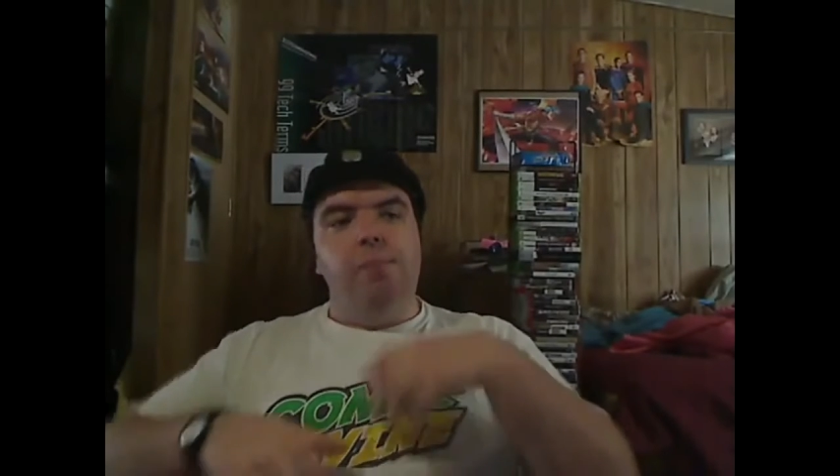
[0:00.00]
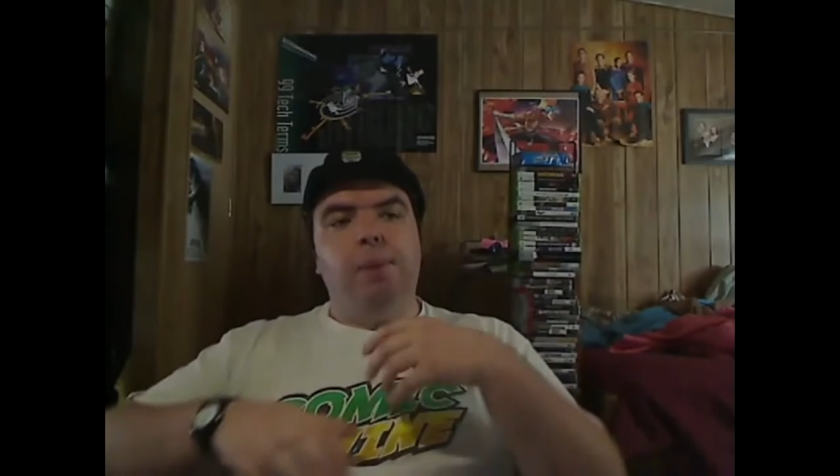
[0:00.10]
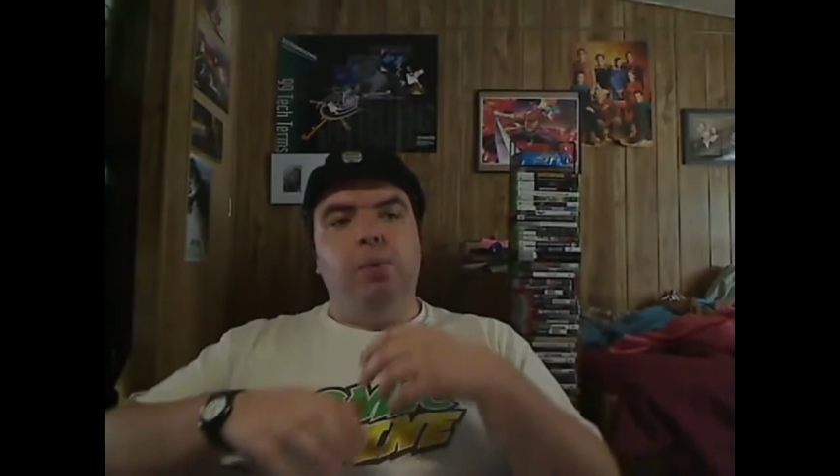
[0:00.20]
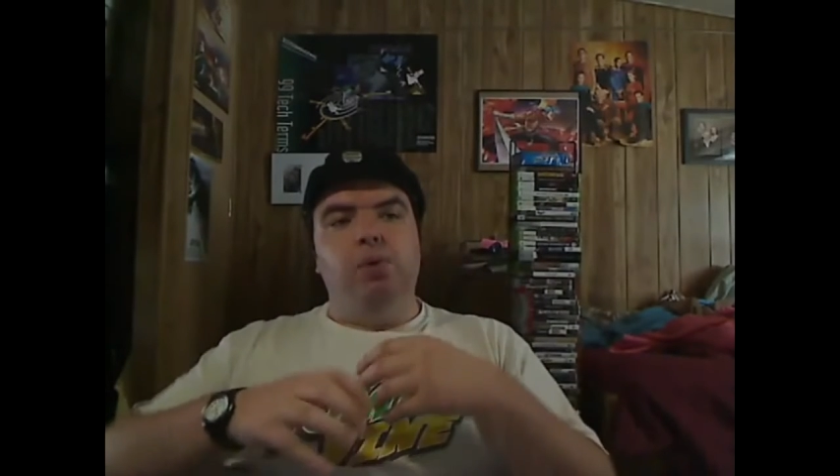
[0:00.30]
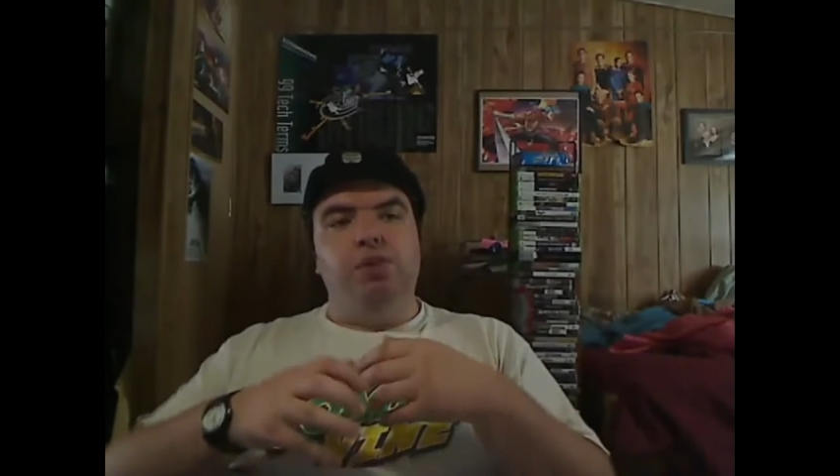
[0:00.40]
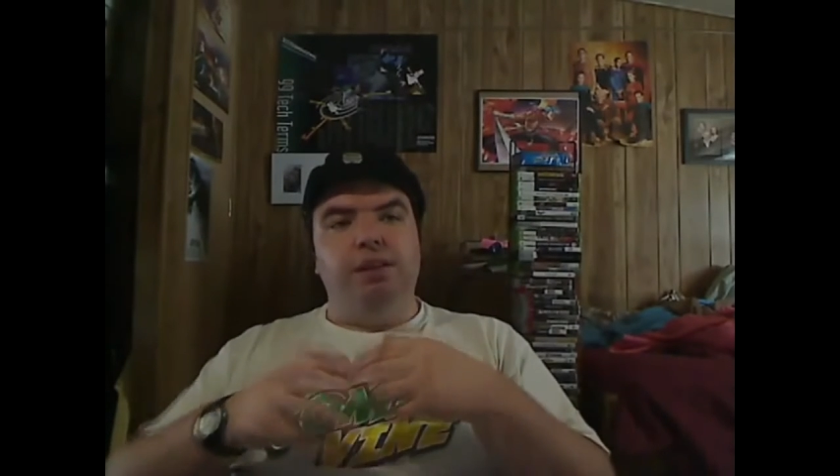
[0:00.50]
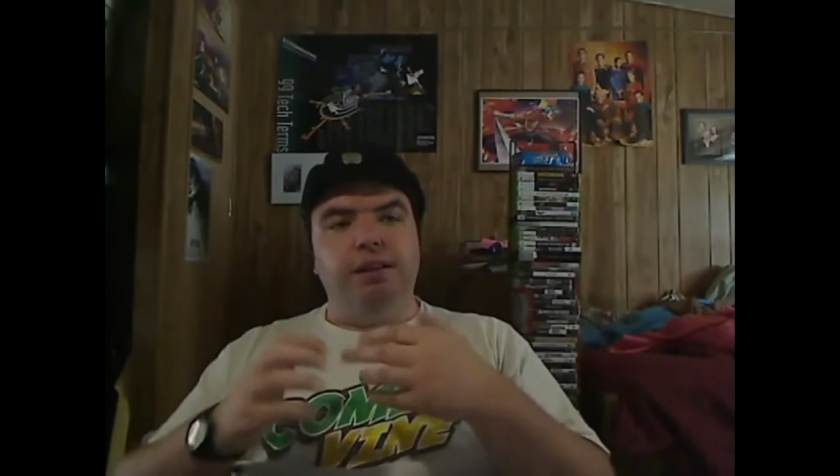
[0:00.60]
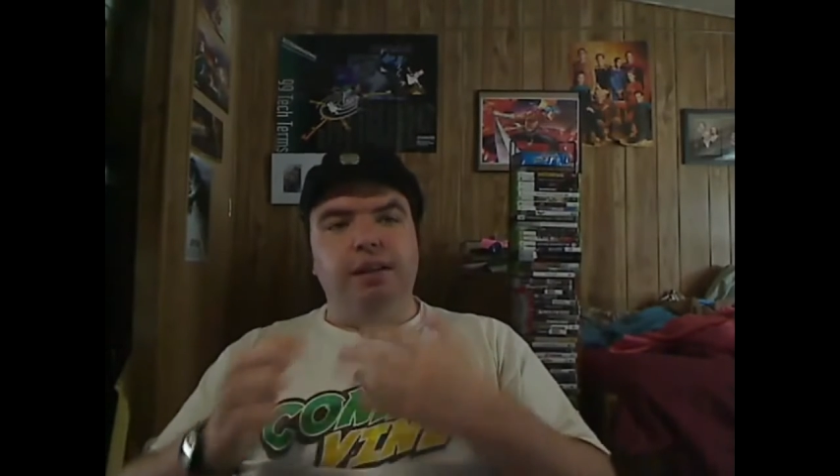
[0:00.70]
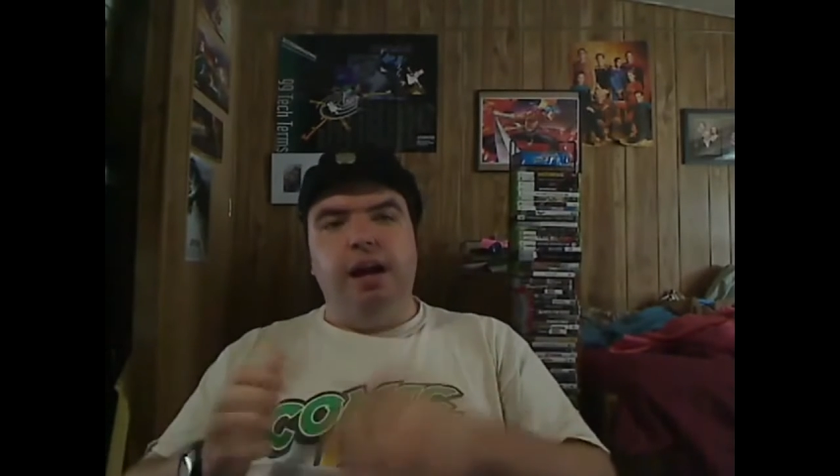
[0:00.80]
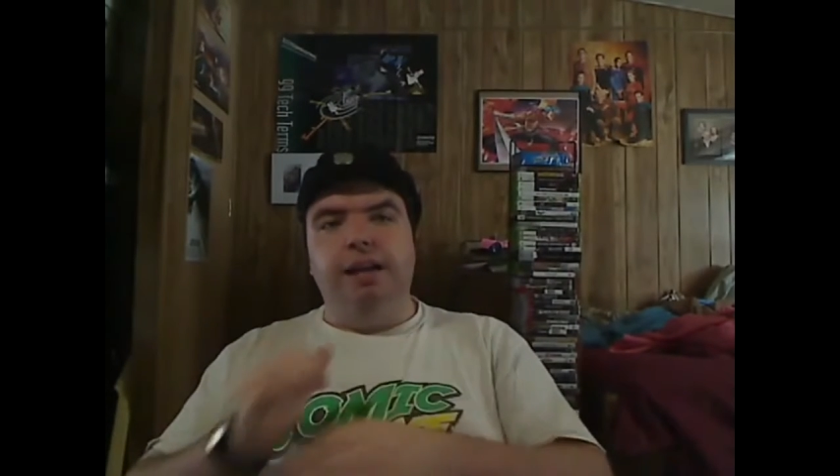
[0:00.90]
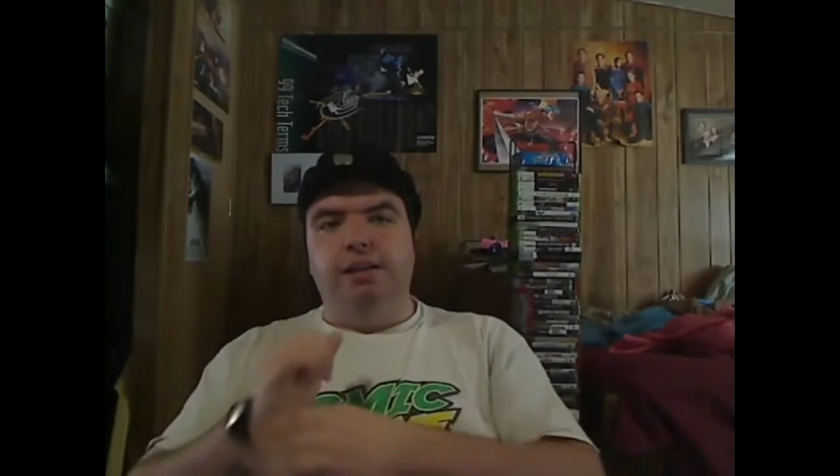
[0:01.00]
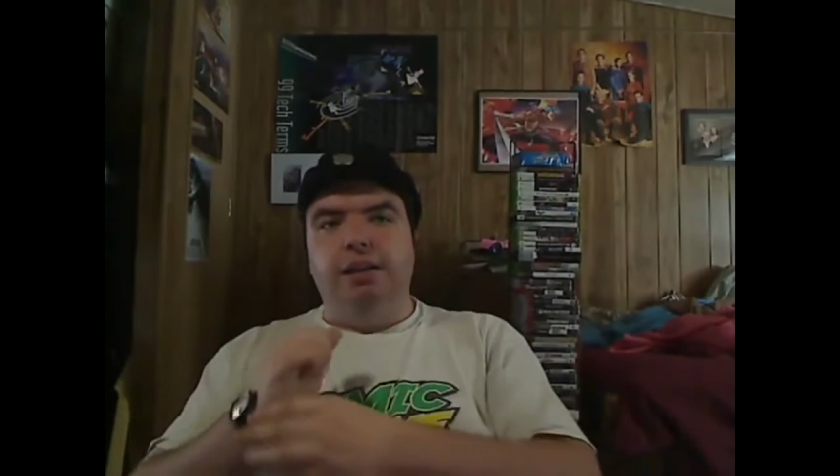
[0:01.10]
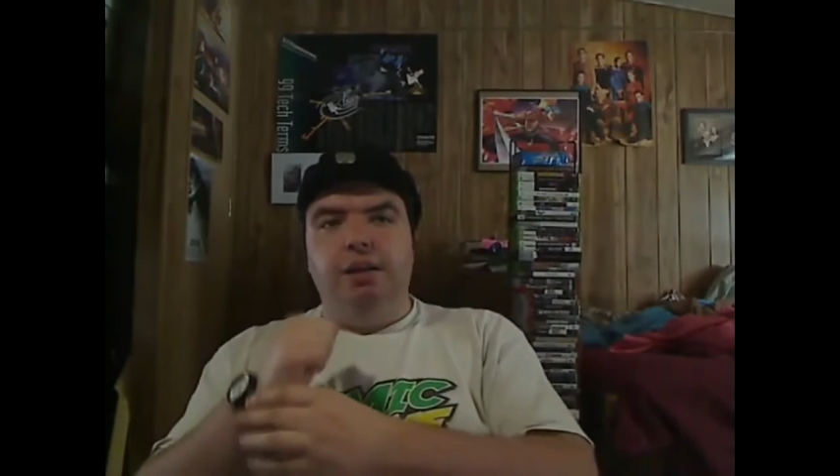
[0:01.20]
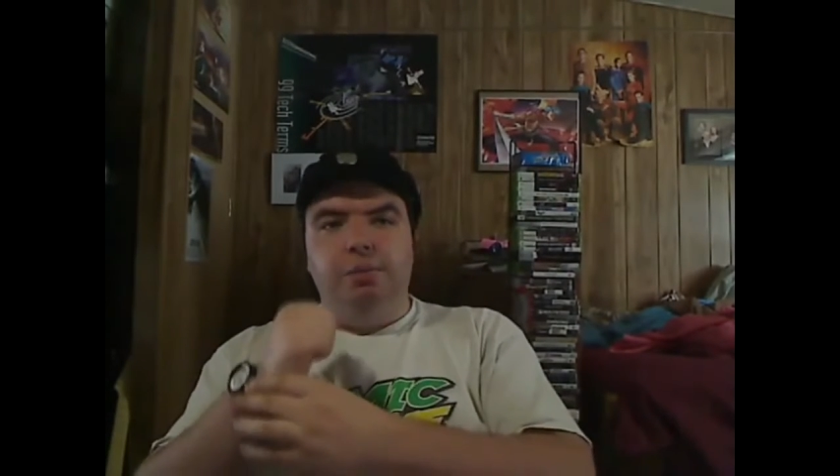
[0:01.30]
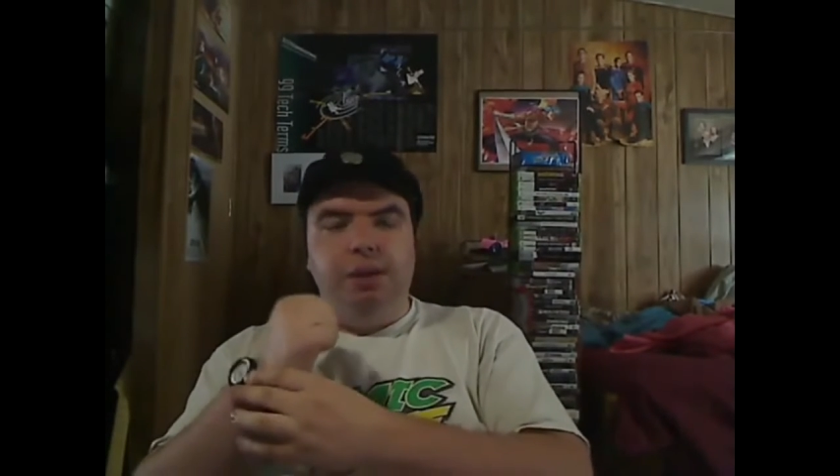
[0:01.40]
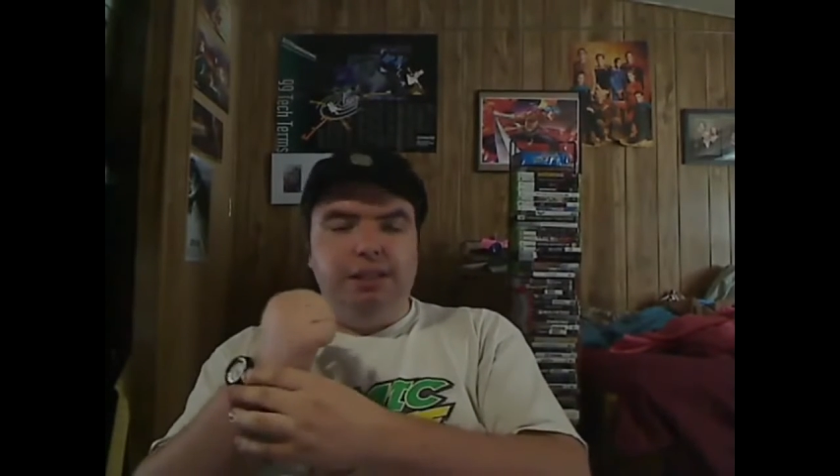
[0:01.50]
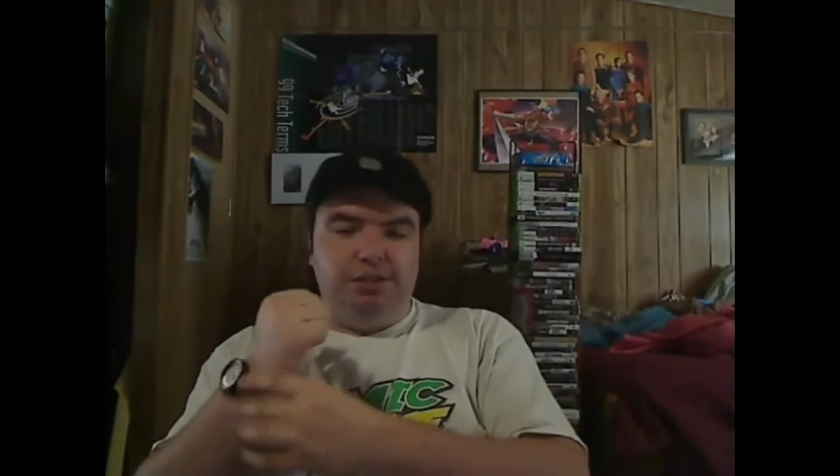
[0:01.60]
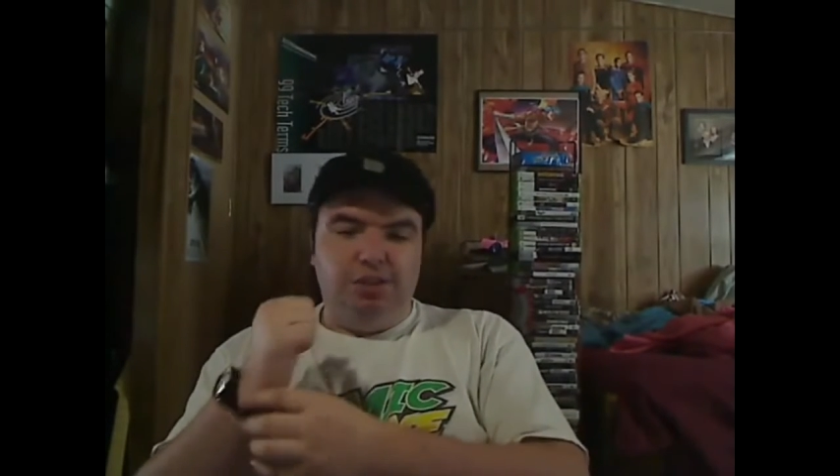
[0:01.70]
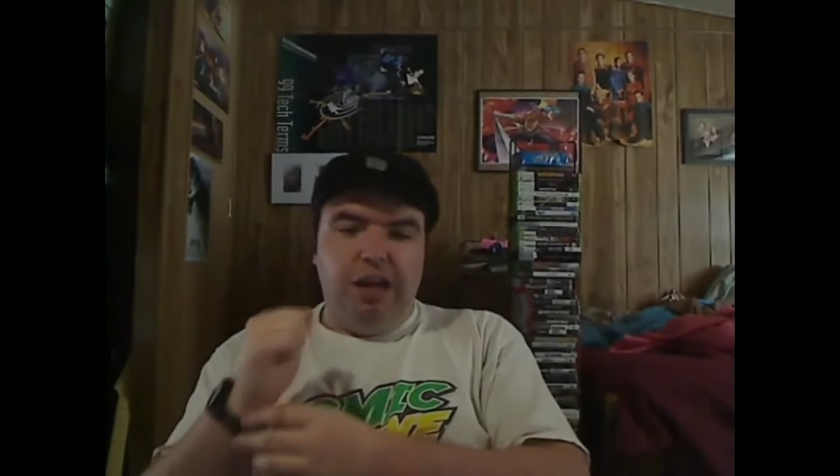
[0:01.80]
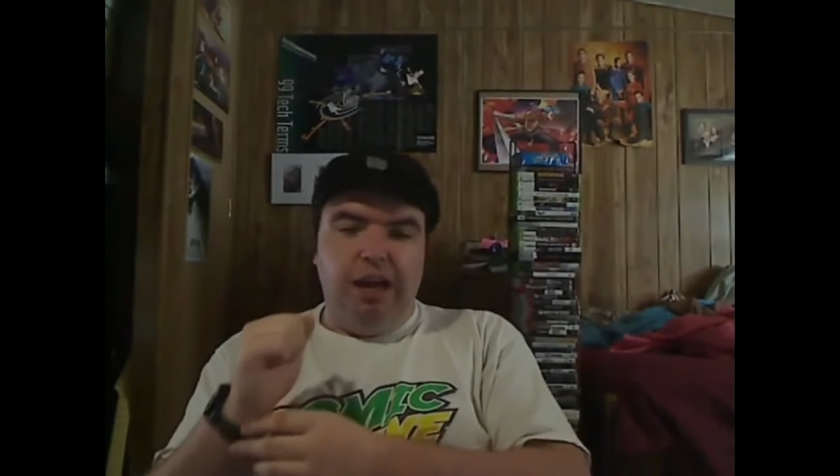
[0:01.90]
but were then cut
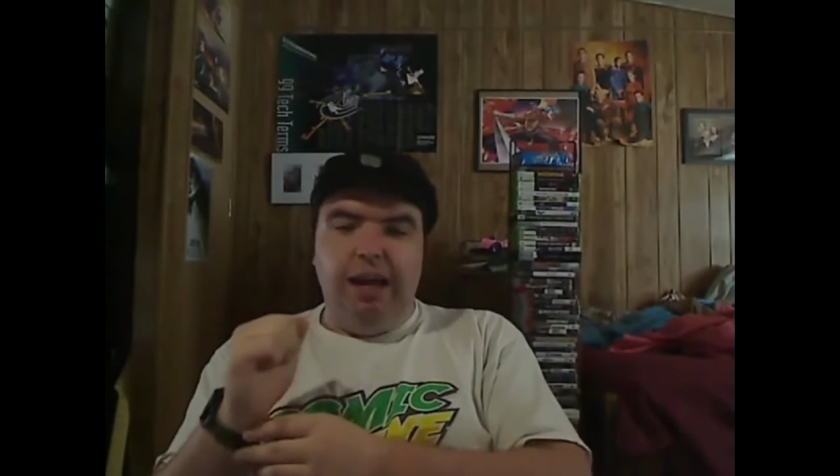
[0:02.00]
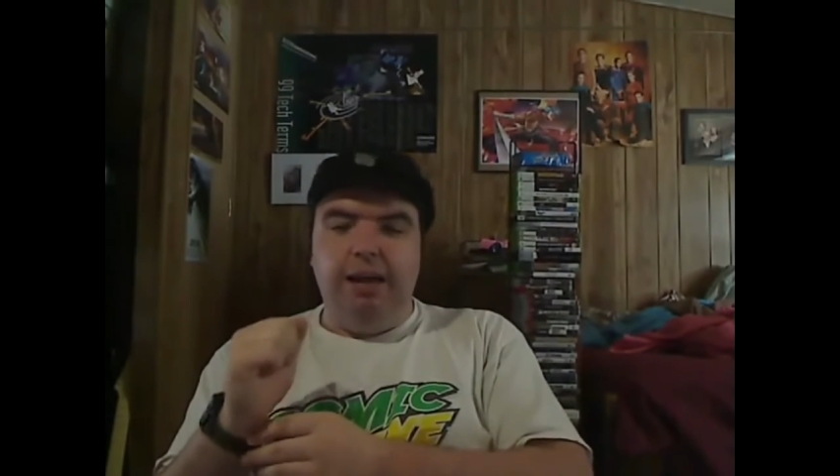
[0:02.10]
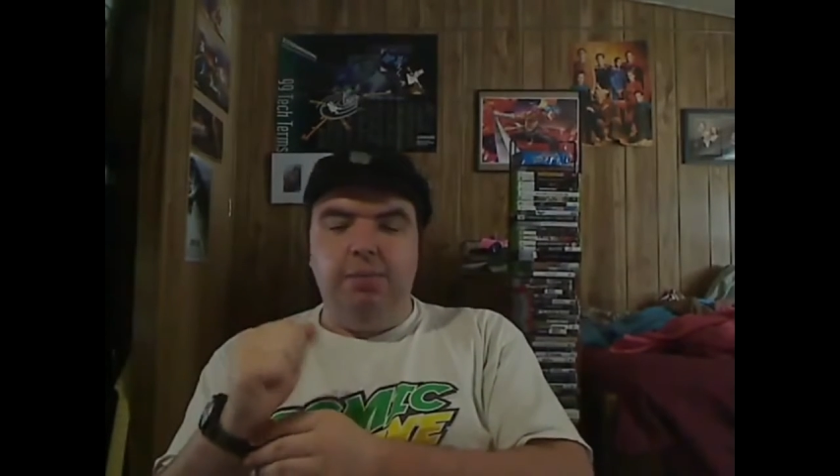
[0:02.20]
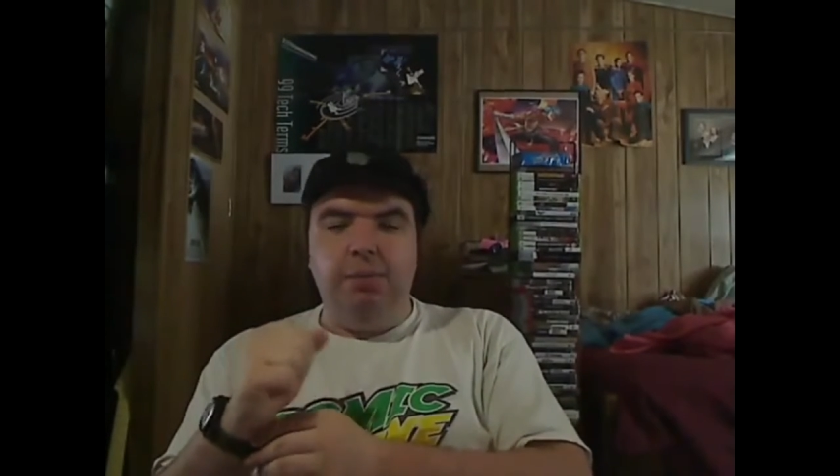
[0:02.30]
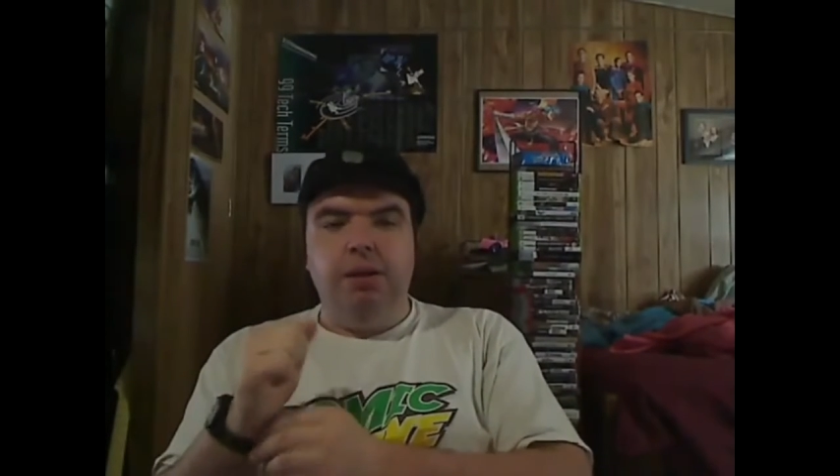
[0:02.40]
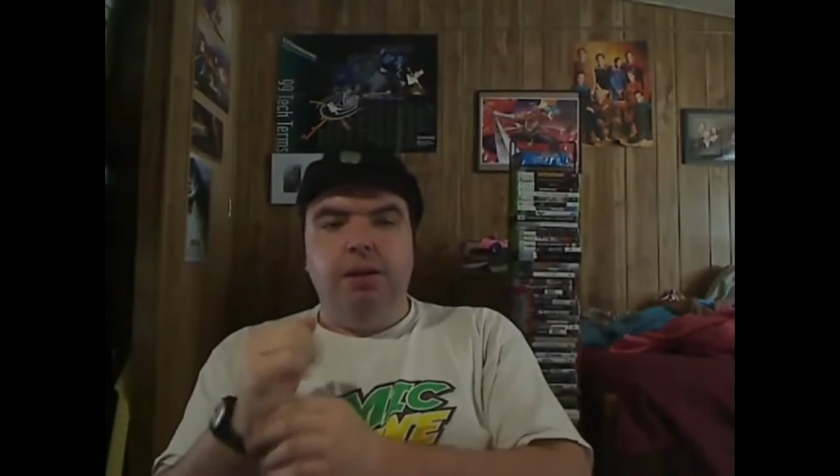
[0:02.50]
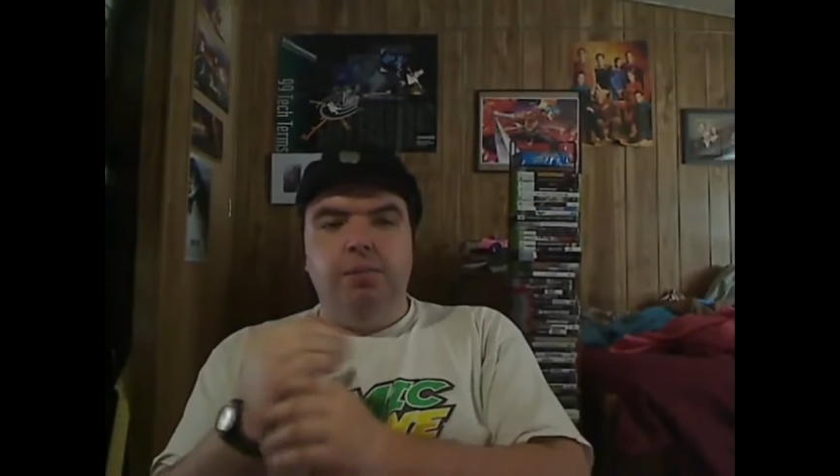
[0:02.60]
because of time,